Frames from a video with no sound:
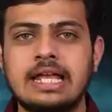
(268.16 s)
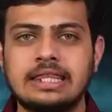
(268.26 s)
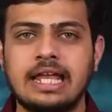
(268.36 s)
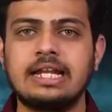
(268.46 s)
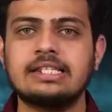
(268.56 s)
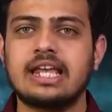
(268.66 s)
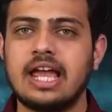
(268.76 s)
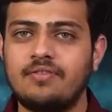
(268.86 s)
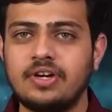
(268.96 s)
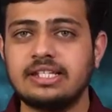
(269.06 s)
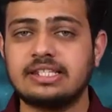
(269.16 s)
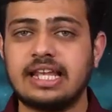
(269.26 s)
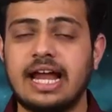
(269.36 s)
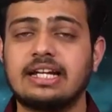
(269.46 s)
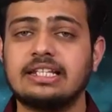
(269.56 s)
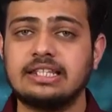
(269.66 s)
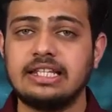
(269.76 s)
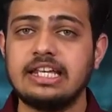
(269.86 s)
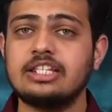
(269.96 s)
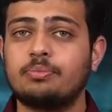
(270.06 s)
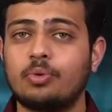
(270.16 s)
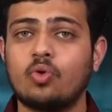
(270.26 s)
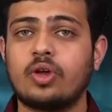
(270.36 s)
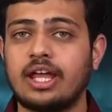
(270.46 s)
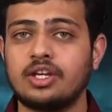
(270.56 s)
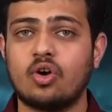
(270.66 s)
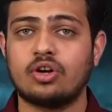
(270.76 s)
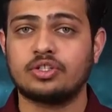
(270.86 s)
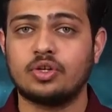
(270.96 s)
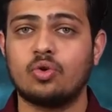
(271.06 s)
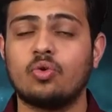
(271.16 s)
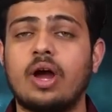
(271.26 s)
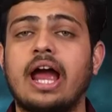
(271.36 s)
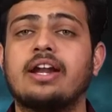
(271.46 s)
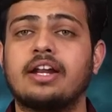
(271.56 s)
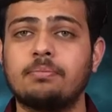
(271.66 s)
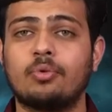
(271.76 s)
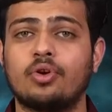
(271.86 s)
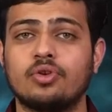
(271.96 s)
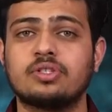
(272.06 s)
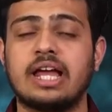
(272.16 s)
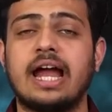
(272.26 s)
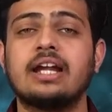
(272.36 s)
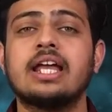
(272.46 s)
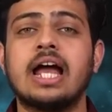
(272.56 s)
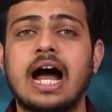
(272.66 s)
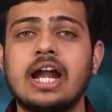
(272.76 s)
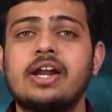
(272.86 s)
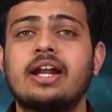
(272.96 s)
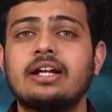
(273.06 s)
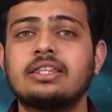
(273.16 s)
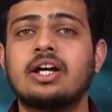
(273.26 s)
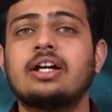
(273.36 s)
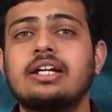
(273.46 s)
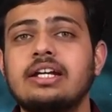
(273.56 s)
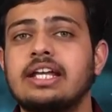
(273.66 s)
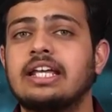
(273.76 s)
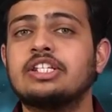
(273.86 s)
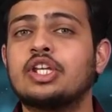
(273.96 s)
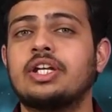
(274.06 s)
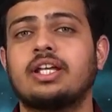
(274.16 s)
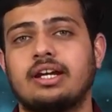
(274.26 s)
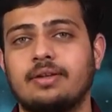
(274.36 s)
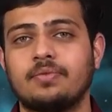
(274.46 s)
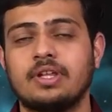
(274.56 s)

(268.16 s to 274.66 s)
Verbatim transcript: There is evidence that these prokaryotes grow and reproduce at 113 degrees centigrade.